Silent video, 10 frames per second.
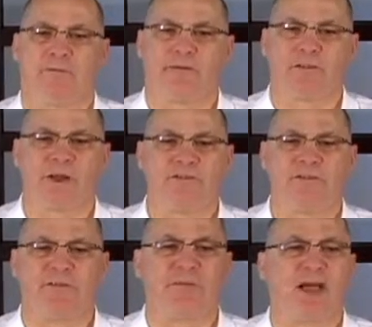For those
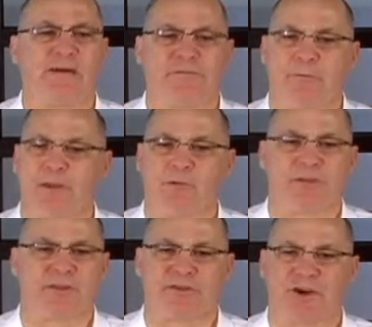of you not familiar
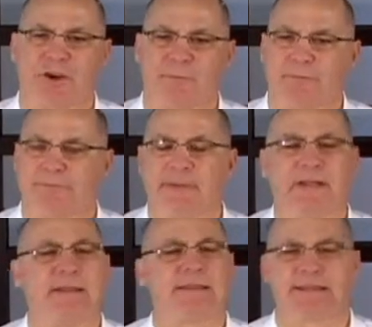with the term,
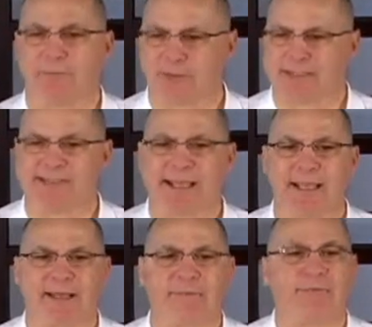simply
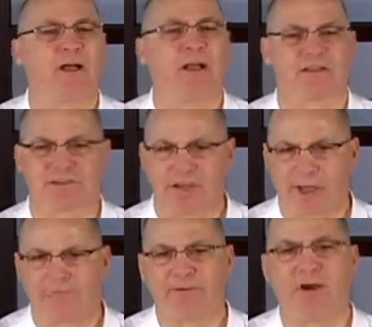stated, a
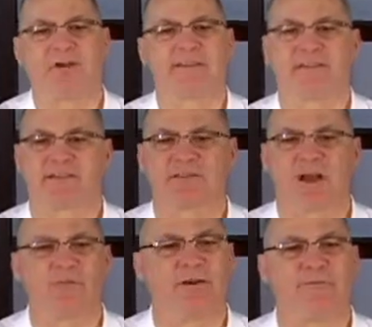softphone is a
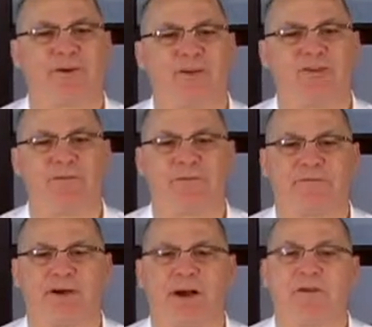software version of the
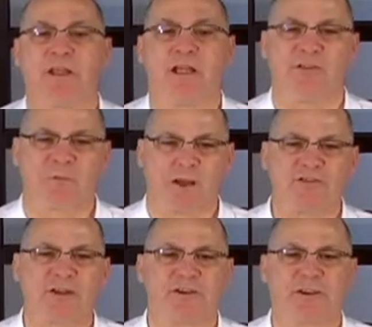phone that
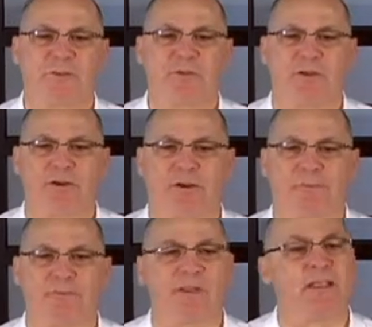runs on your
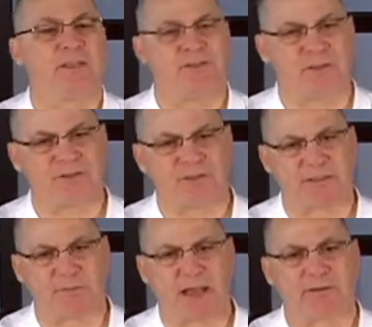computer, uses
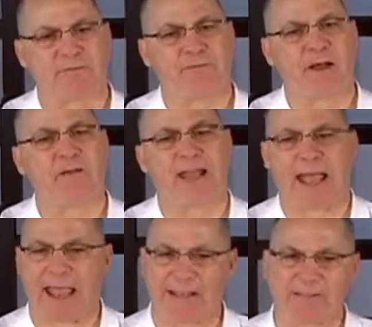a microphone
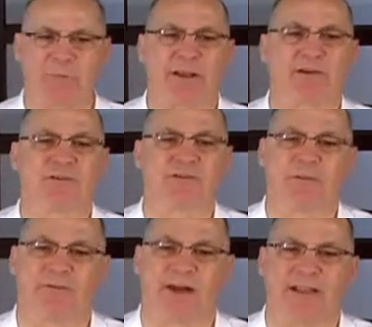and speakers to
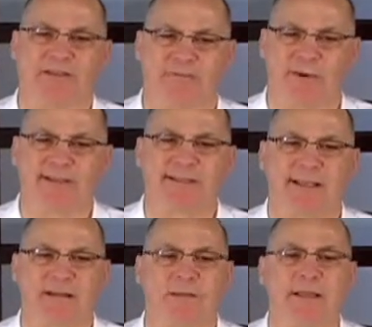provide the voice
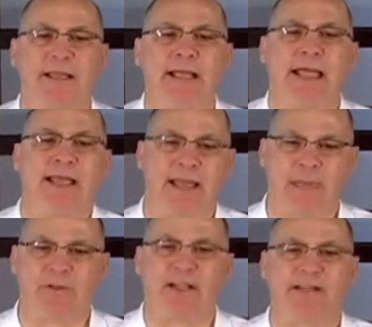signal, and
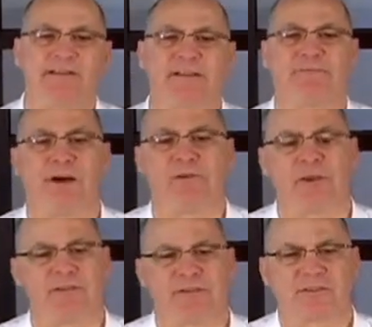emulates the phone
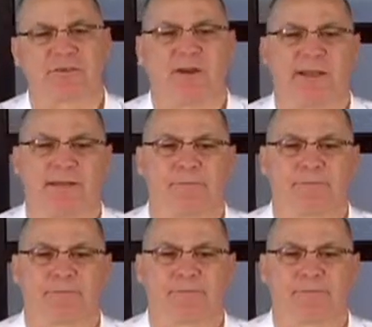on the screen.